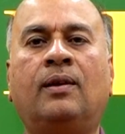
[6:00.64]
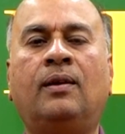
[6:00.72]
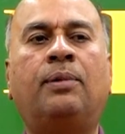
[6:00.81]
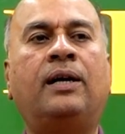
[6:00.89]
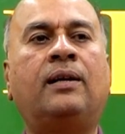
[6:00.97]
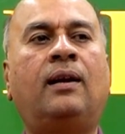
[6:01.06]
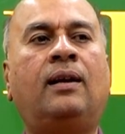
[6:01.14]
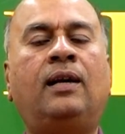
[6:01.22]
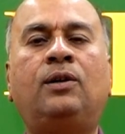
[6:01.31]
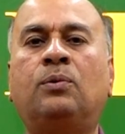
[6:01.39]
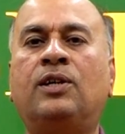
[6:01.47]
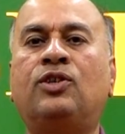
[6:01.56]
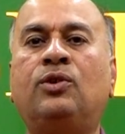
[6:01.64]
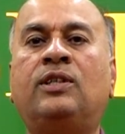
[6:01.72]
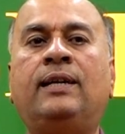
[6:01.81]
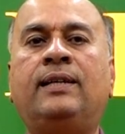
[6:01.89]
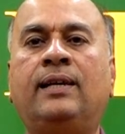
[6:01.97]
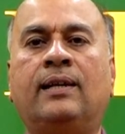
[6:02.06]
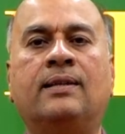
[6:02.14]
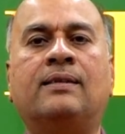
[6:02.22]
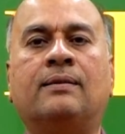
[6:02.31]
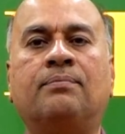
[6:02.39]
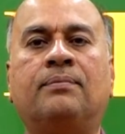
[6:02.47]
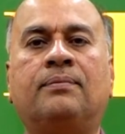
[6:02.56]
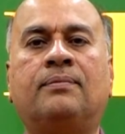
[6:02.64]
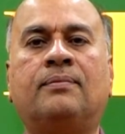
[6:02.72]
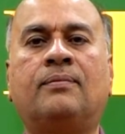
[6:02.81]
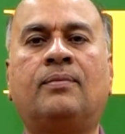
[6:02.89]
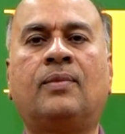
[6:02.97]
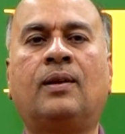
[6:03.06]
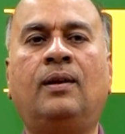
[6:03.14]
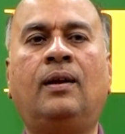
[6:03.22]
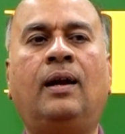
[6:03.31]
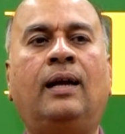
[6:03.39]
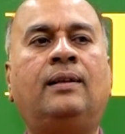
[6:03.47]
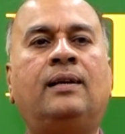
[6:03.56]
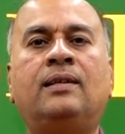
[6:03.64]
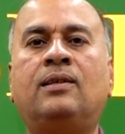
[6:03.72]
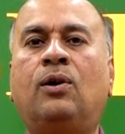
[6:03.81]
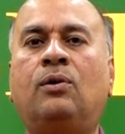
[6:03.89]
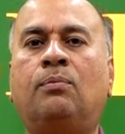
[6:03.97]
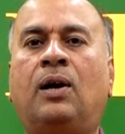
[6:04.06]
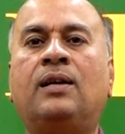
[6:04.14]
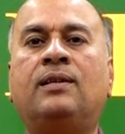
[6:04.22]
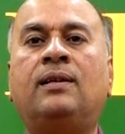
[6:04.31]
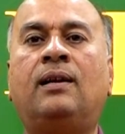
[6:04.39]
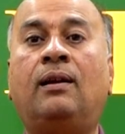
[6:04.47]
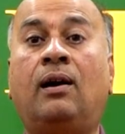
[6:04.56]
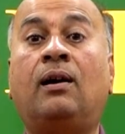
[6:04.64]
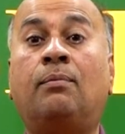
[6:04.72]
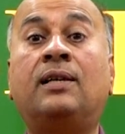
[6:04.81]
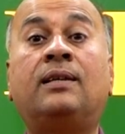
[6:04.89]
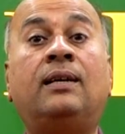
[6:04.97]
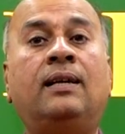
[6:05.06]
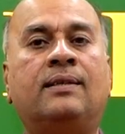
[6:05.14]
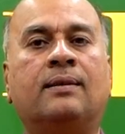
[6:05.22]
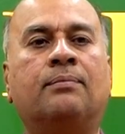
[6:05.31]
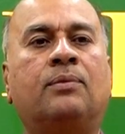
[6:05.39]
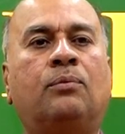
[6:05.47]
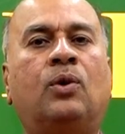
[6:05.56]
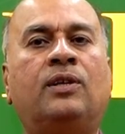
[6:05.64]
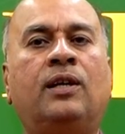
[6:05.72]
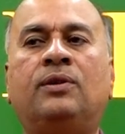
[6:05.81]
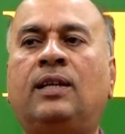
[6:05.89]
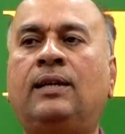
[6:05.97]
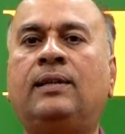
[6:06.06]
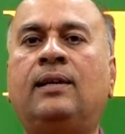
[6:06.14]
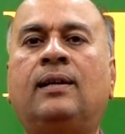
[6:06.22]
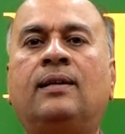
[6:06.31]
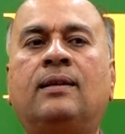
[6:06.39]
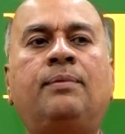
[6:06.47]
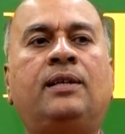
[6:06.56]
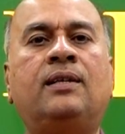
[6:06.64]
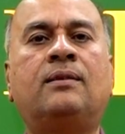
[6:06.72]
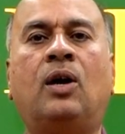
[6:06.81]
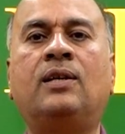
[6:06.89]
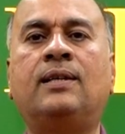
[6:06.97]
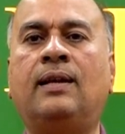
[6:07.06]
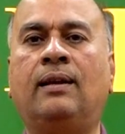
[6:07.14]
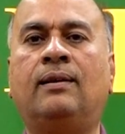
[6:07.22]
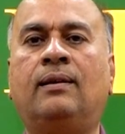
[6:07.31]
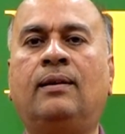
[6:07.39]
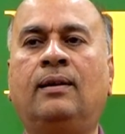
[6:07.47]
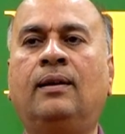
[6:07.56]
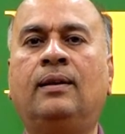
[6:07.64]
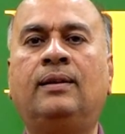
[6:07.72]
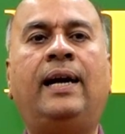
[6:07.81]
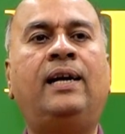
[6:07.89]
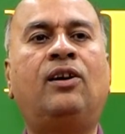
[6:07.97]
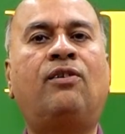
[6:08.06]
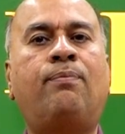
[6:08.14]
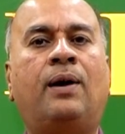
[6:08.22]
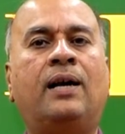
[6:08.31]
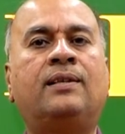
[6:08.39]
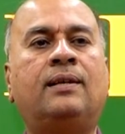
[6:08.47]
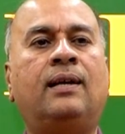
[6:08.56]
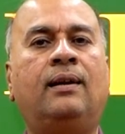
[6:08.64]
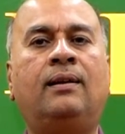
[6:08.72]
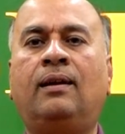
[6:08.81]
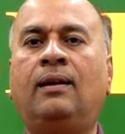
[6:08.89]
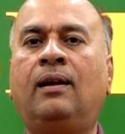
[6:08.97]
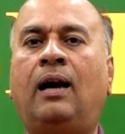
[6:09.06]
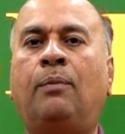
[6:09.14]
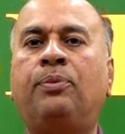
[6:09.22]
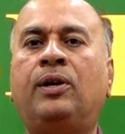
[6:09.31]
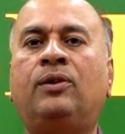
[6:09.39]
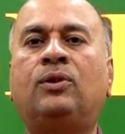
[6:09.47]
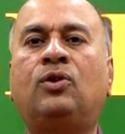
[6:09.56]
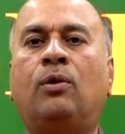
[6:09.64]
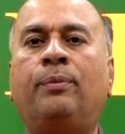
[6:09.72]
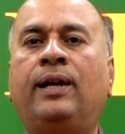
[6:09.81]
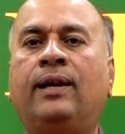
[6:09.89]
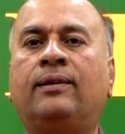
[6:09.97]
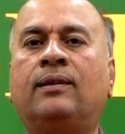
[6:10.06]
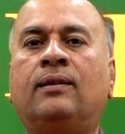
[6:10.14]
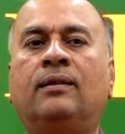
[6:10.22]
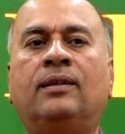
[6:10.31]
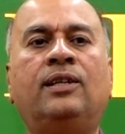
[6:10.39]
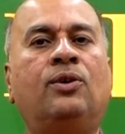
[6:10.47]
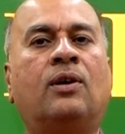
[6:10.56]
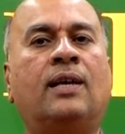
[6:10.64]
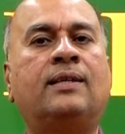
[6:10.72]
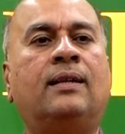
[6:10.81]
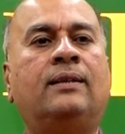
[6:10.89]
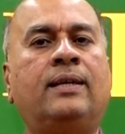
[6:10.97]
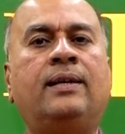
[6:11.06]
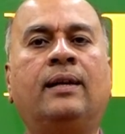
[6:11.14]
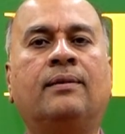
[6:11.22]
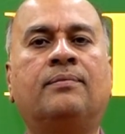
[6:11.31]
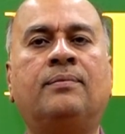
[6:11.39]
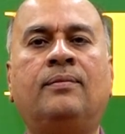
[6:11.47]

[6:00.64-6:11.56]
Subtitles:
particularly towards utilitarianism. And that is how marginal or marginalism, more than utilitarianism, it is marginal. The idea of marginal appeared to dominate the neoclassical thinking.